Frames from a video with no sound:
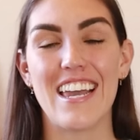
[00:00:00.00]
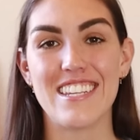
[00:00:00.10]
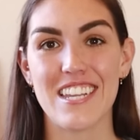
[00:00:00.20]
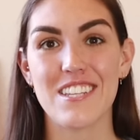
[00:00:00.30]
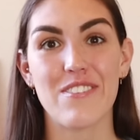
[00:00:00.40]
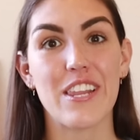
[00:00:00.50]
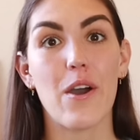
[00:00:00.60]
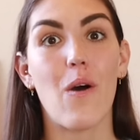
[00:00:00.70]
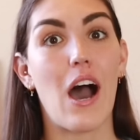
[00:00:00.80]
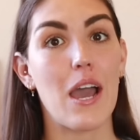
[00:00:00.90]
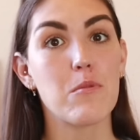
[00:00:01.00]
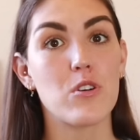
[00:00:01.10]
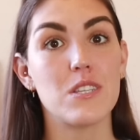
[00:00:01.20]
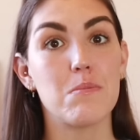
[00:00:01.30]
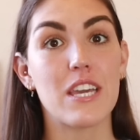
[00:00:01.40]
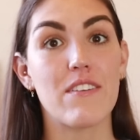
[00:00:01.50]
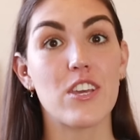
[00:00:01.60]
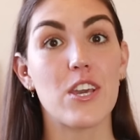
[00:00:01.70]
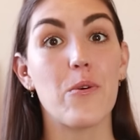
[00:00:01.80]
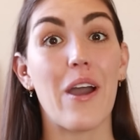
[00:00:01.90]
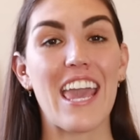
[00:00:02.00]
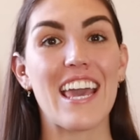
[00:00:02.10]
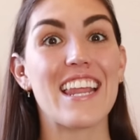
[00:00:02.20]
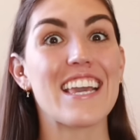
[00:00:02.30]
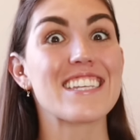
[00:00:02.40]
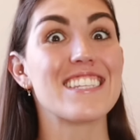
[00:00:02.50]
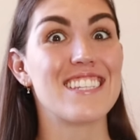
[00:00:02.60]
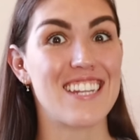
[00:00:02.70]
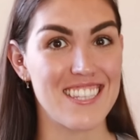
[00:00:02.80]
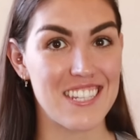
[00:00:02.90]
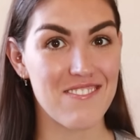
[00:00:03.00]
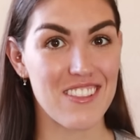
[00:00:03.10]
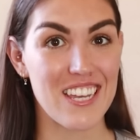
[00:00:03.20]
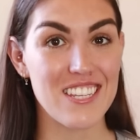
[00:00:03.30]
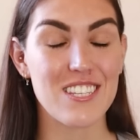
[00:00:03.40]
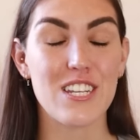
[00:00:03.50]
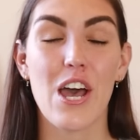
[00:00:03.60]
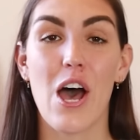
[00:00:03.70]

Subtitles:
In today's video, I'm going to be giving you an extensive list